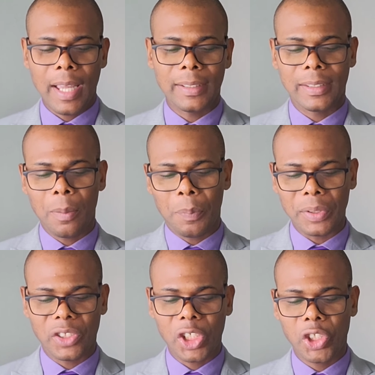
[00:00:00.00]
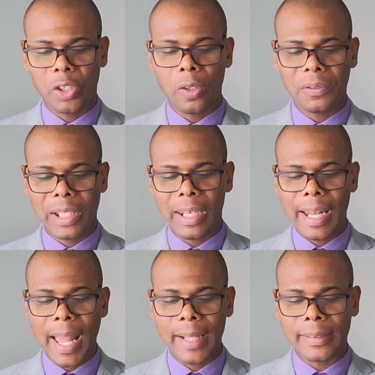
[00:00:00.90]
and the possession of their
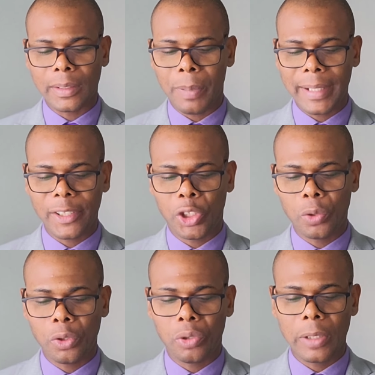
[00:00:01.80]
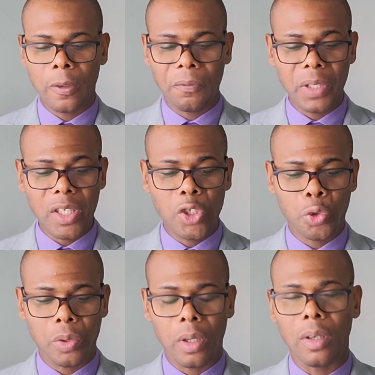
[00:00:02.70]
lands by the children of
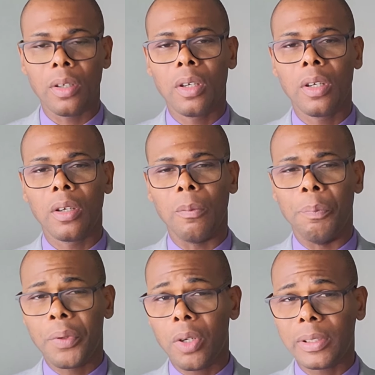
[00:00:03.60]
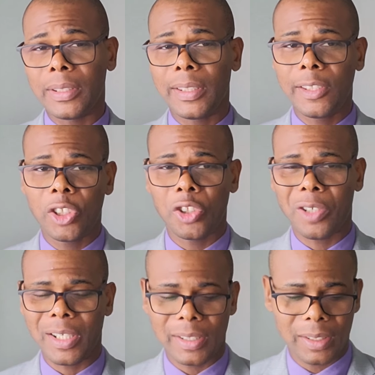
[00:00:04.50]
Israel, brought
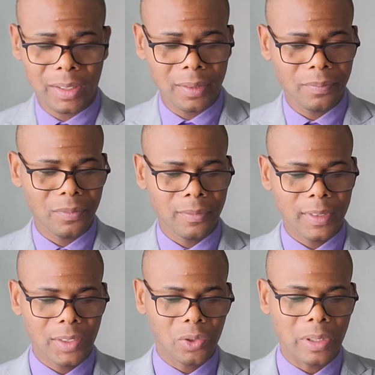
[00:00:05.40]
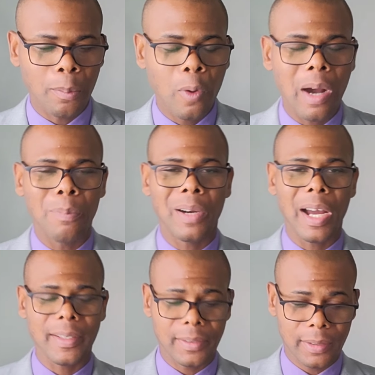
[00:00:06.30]
distress to the
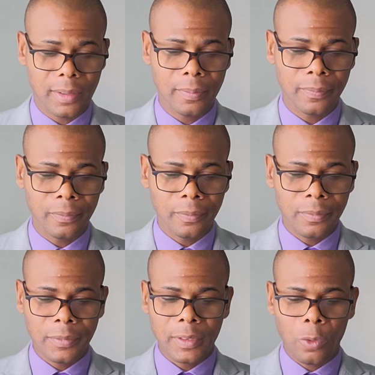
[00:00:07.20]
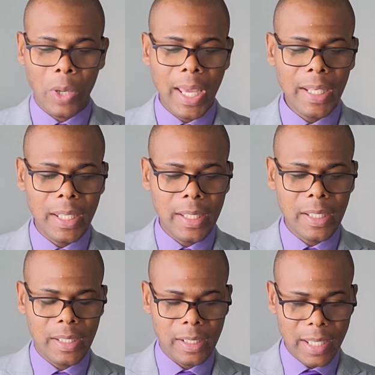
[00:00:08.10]
Moabites. When
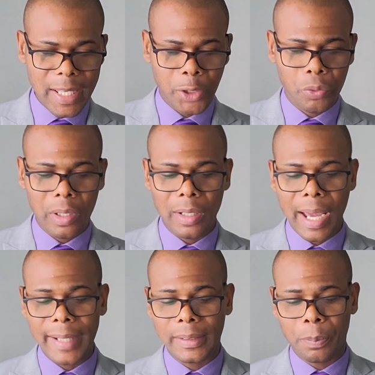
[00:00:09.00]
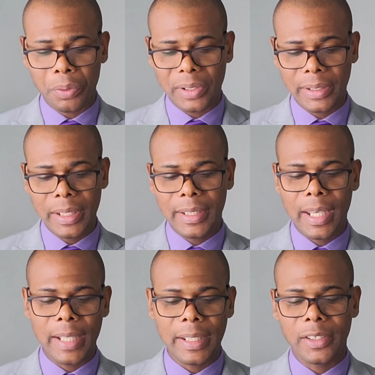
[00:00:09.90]
the Israelites
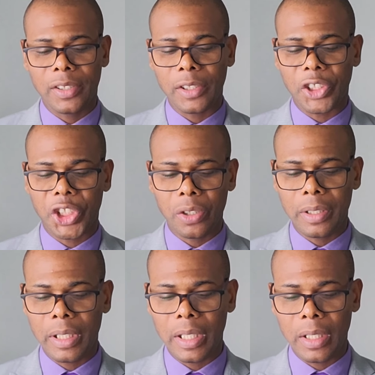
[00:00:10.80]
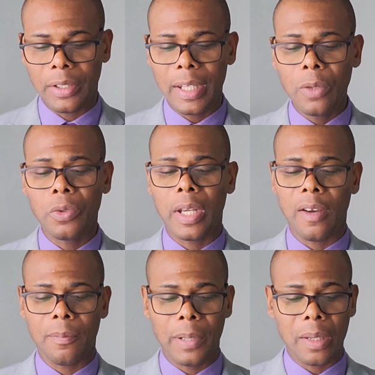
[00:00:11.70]
proceeded in their journey, they would
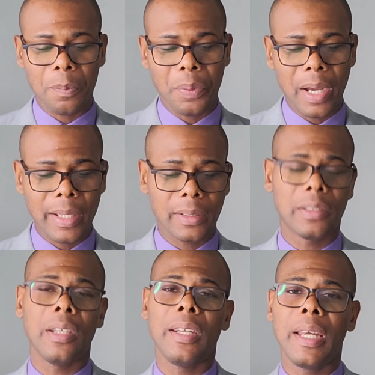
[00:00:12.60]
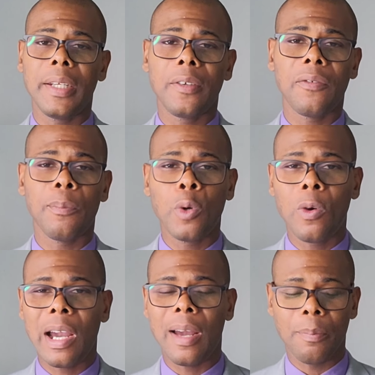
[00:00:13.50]
have bypassed the land of
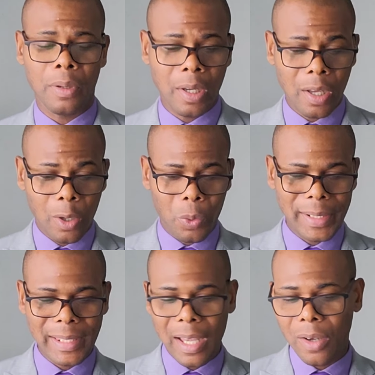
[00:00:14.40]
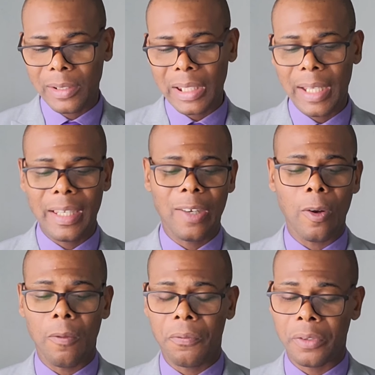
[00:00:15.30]
Moab without any
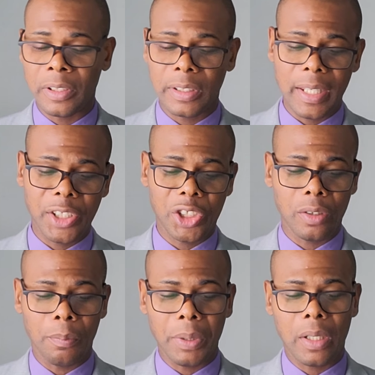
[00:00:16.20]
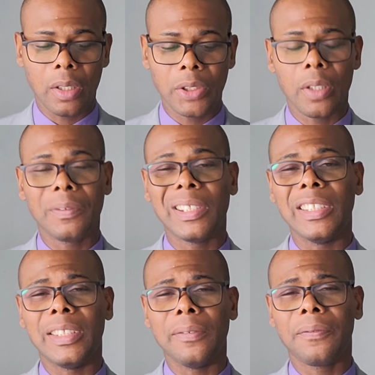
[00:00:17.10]
confrontation, because of the
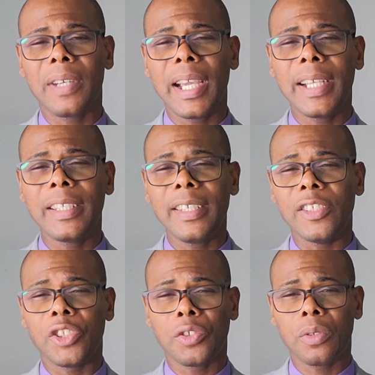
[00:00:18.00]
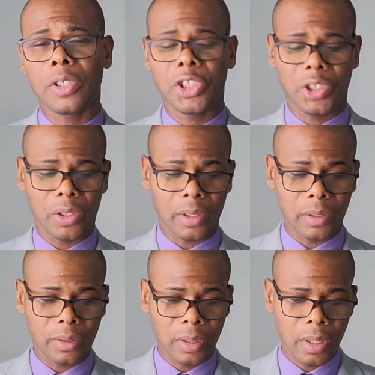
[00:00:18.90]
divine
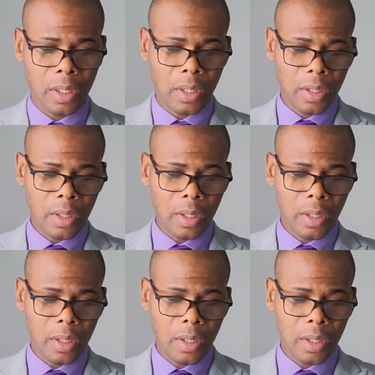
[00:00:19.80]
instruction